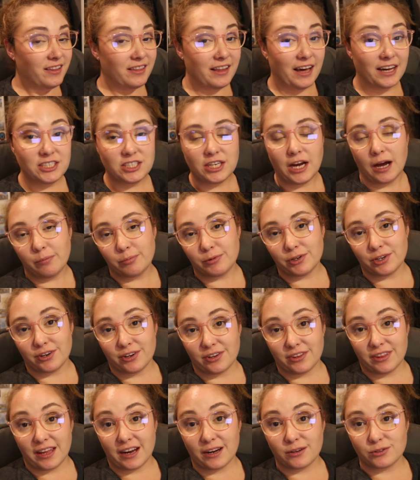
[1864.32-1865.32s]
That
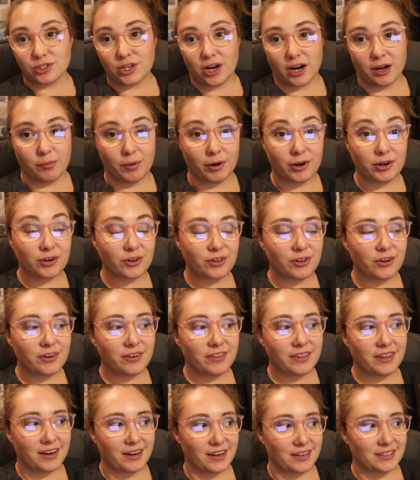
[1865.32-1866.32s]
chapter that I was talking about
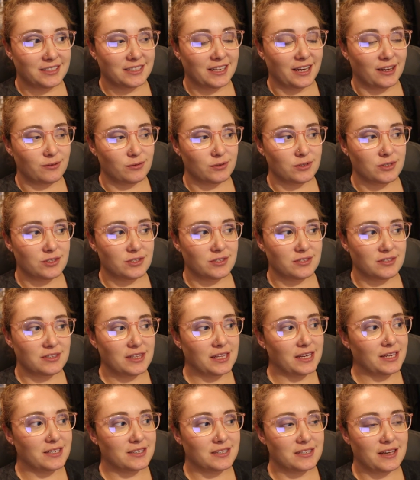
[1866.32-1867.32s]
earlier that I said was
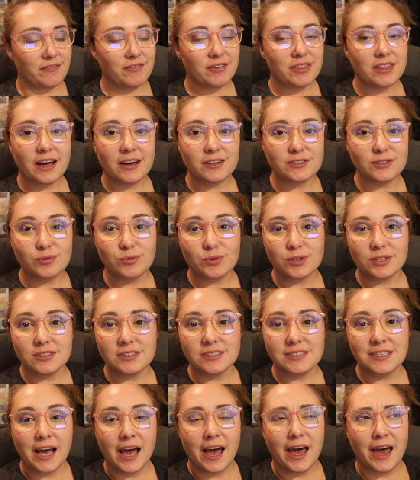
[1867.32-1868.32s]
like seven thousand
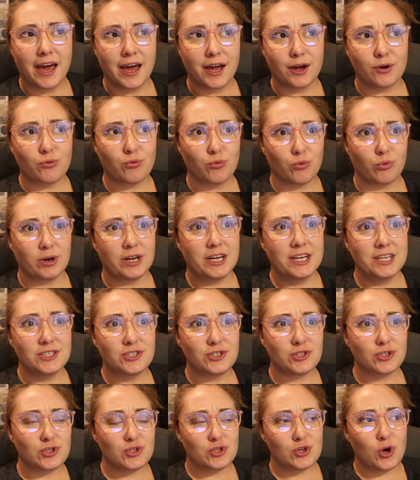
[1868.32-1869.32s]
words, it
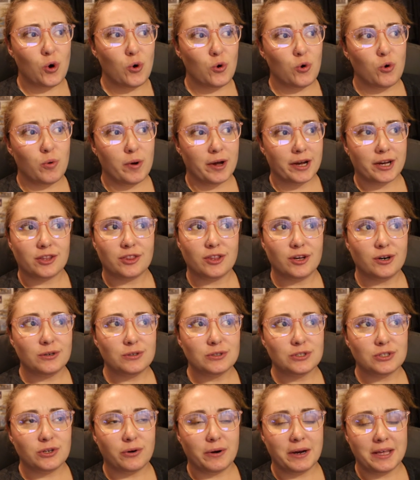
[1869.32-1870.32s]
reads so quick
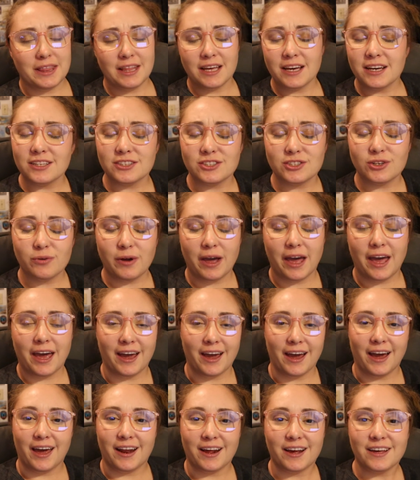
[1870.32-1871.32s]
though, so I think it's
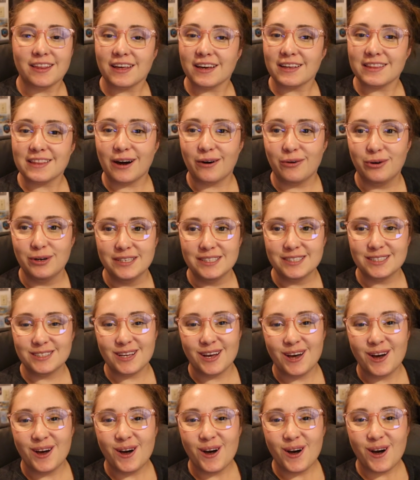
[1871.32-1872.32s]
okay. And I think that
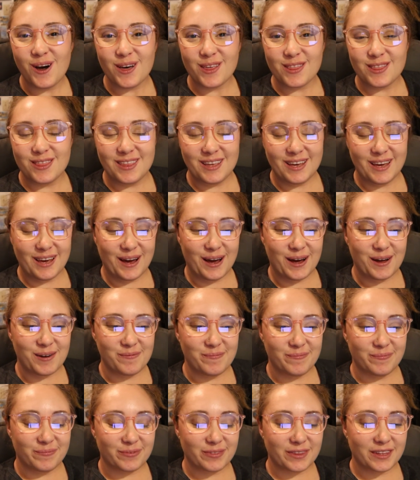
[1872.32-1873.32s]
was the
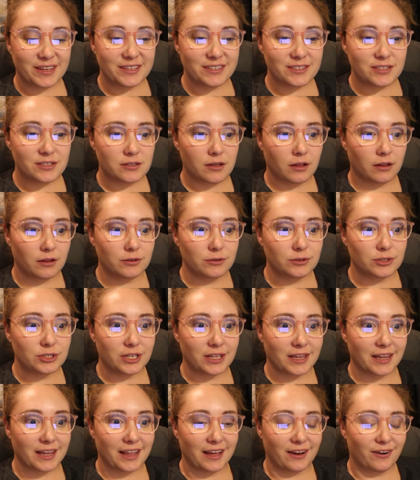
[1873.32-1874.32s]
um,
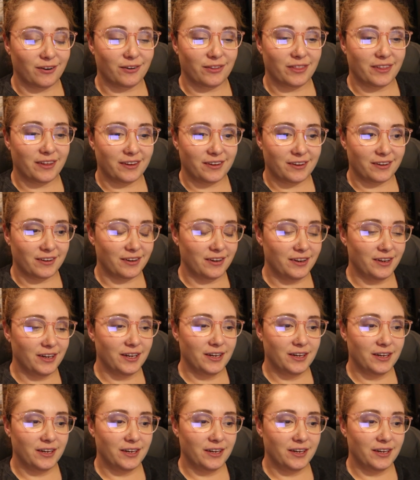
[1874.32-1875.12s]
solution or the